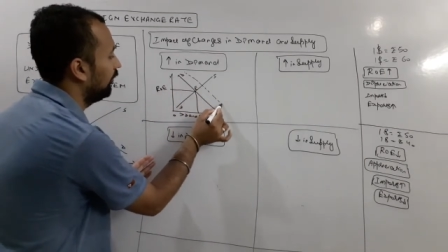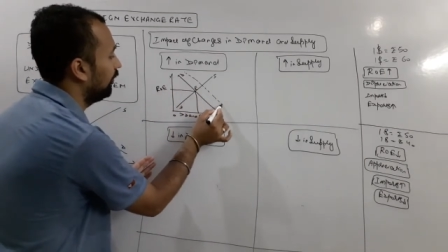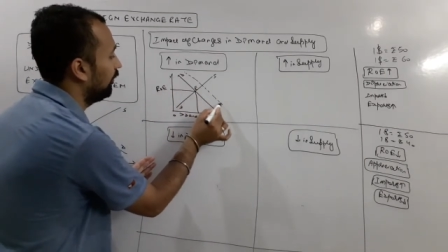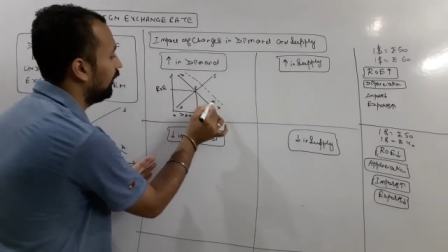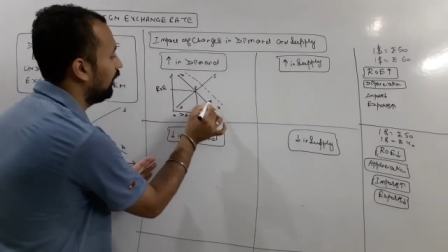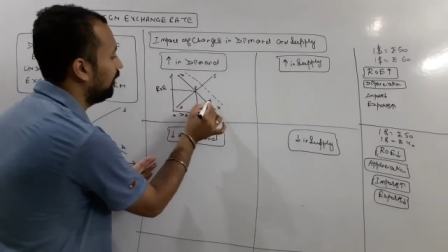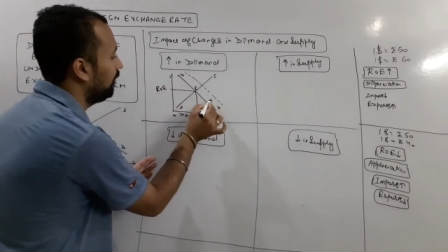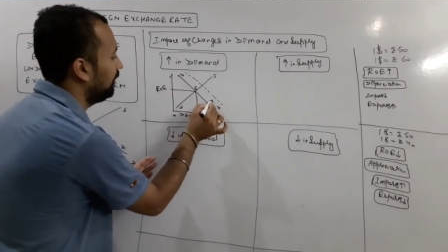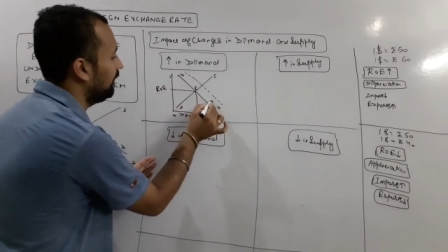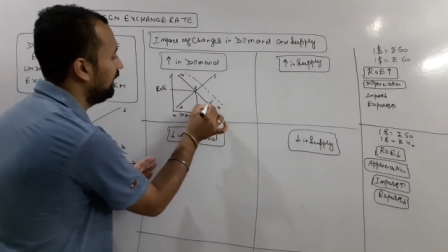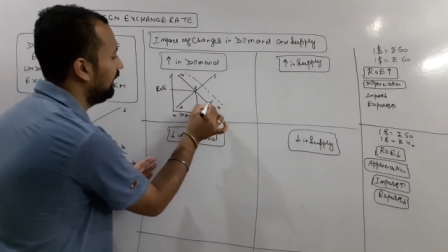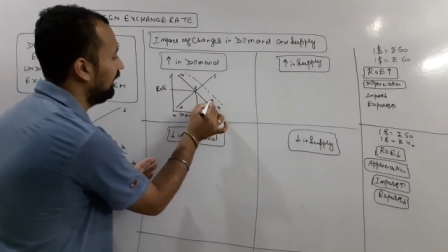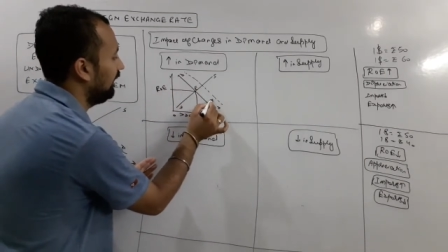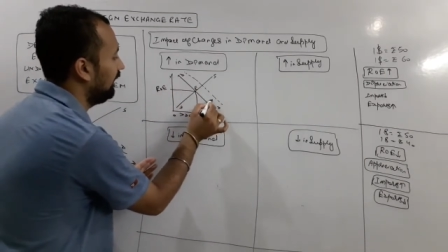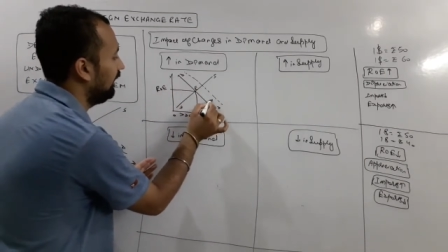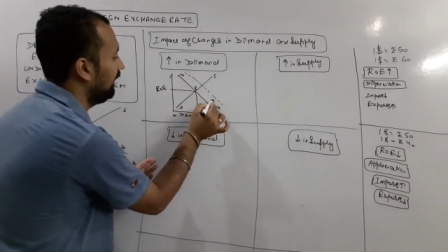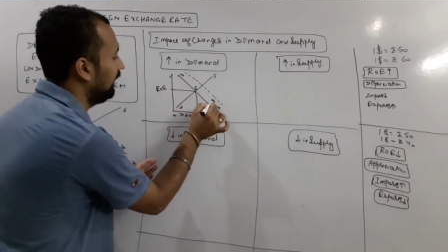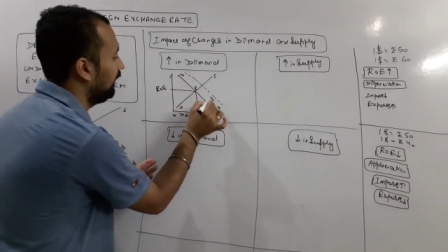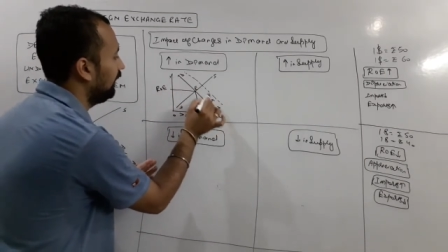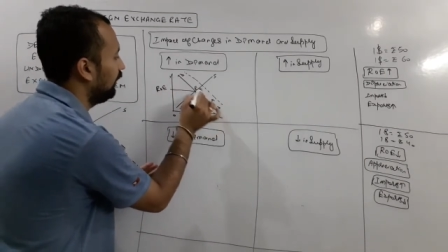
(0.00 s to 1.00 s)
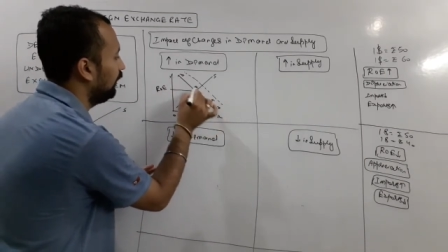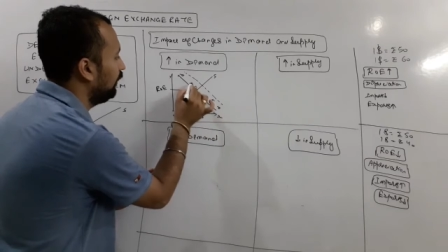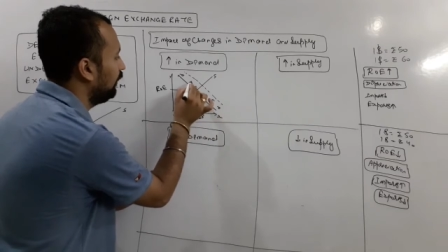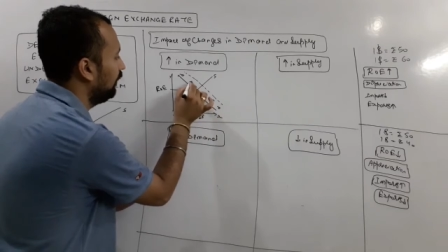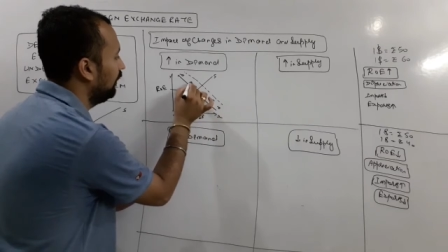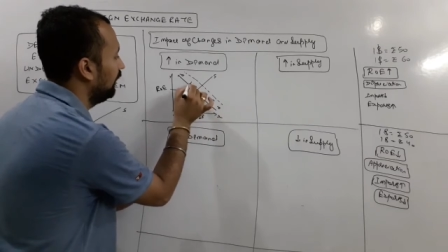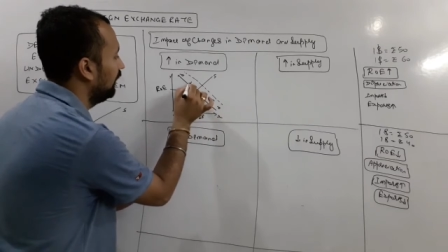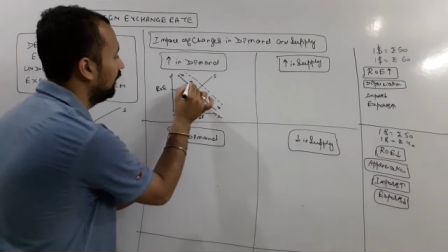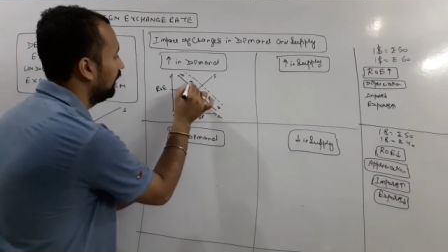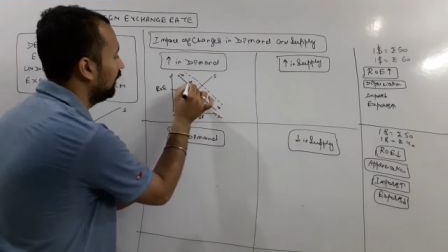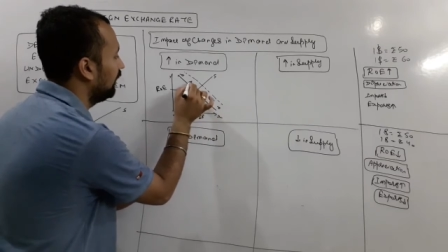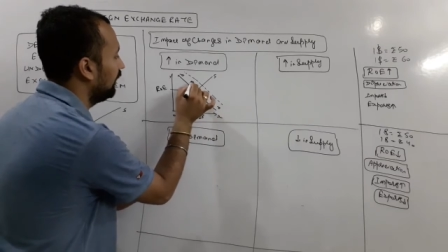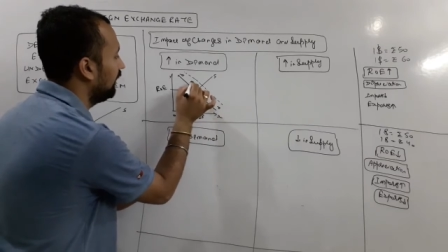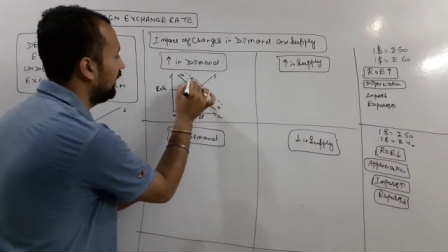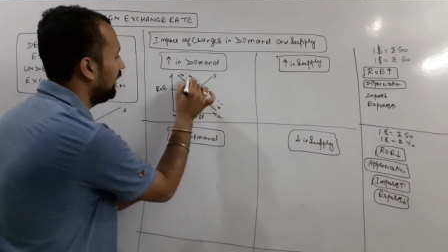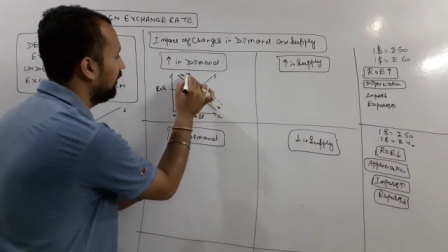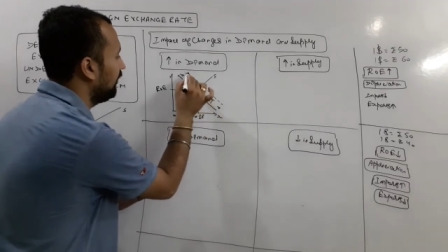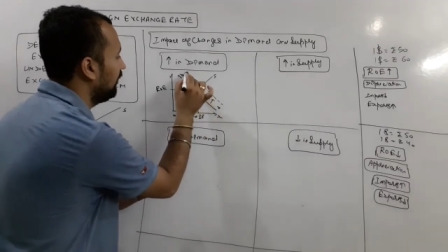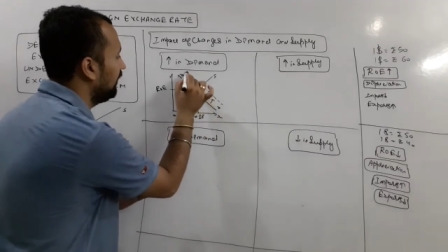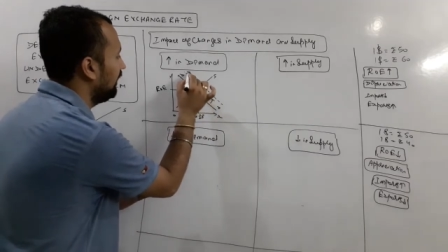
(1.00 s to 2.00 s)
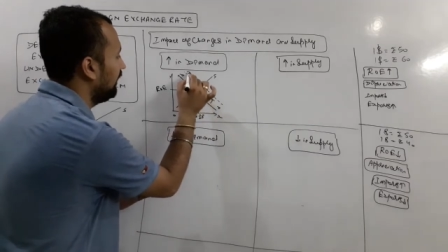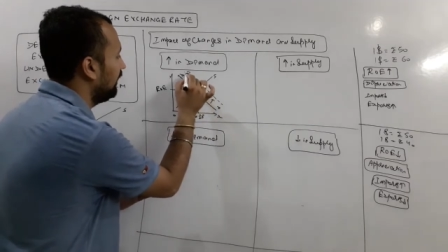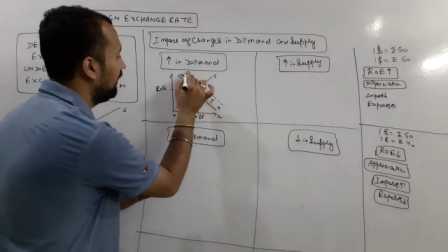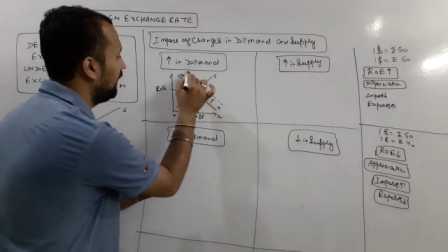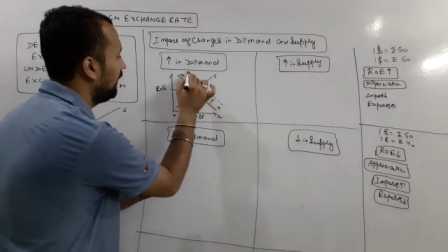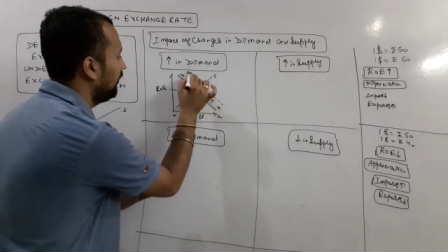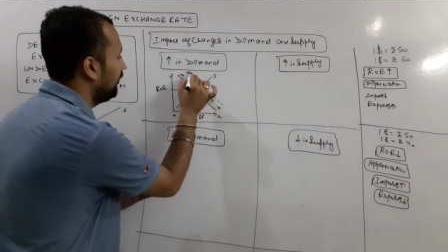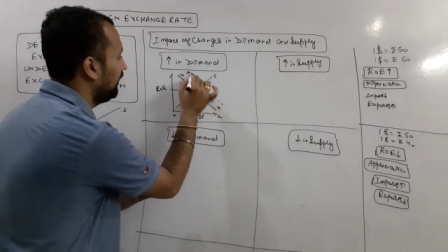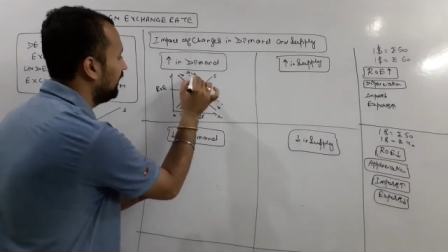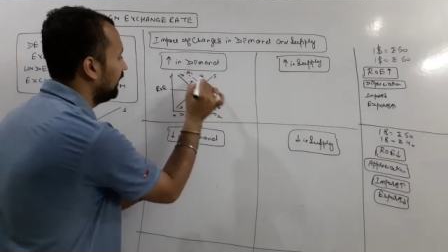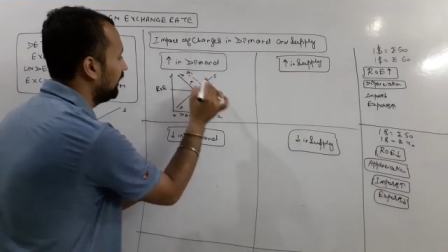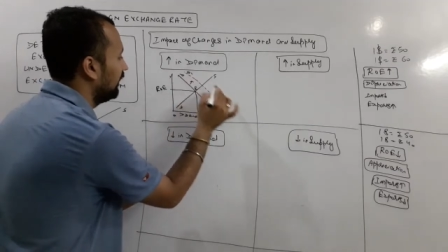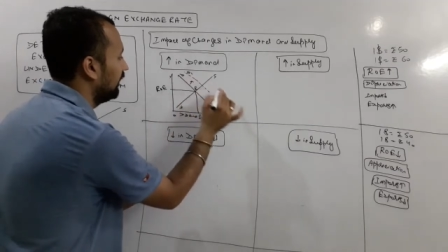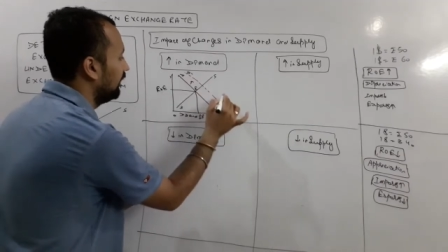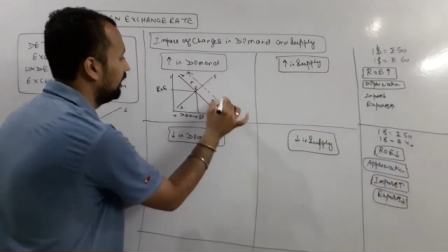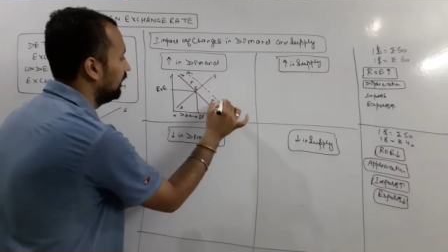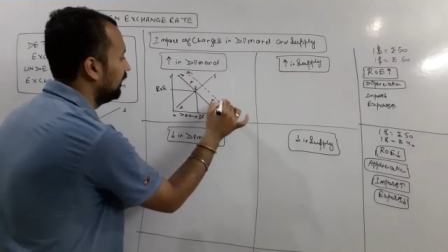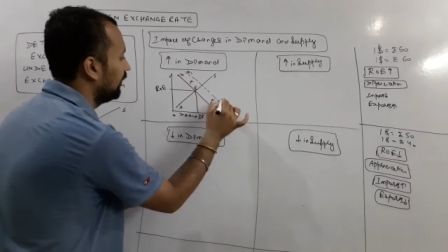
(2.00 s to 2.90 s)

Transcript: from DD to D1, D1,